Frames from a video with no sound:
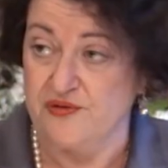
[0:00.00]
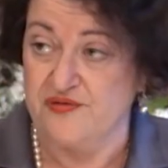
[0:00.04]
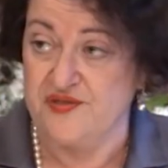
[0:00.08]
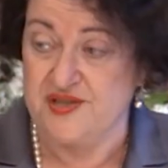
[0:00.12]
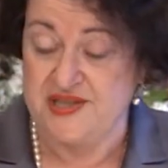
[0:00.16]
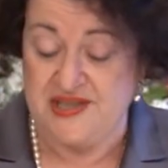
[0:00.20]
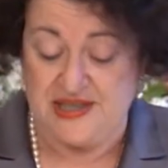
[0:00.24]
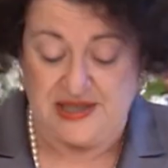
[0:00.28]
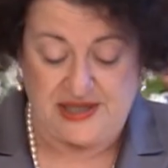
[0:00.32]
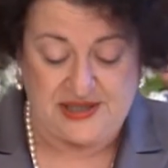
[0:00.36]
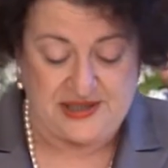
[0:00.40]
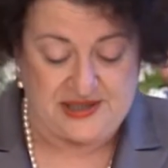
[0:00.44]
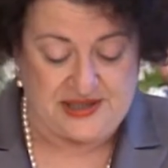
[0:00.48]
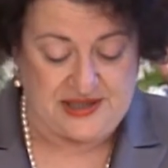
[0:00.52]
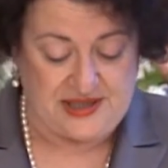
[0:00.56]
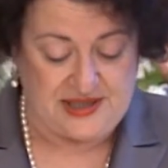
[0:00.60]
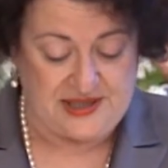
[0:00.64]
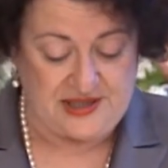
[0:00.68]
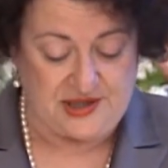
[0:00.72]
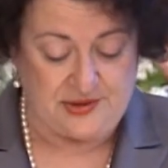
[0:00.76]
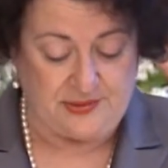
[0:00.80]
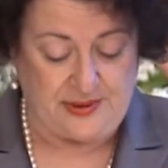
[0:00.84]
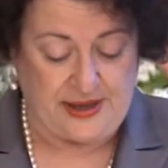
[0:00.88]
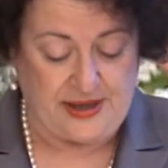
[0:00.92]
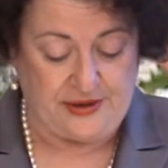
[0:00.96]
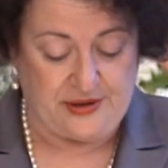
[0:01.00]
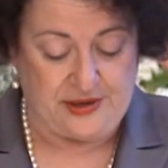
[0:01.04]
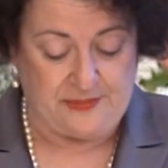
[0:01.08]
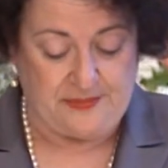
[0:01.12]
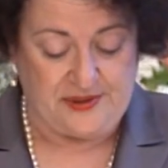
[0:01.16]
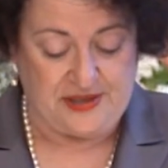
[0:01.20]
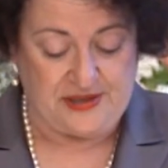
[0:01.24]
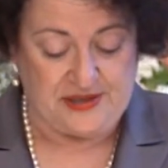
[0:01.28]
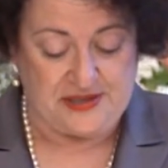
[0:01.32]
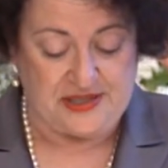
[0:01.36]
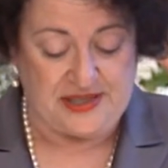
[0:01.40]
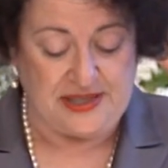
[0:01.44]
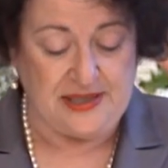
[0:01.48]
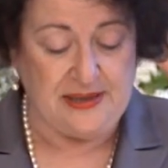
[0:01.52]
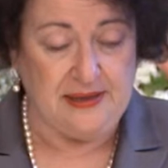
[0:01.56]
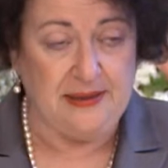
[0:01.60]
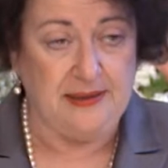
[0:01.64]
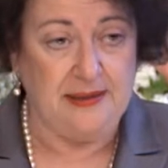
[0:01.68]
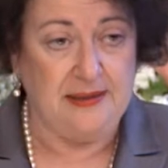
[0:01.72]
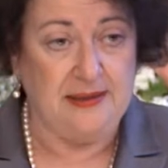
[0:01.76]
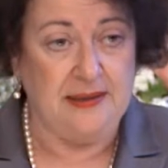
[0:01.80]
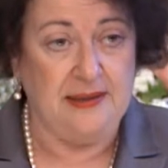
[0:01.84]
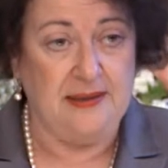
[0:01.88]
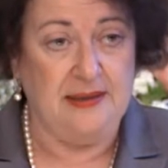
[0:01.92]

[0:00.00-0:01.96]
facilities throughout the building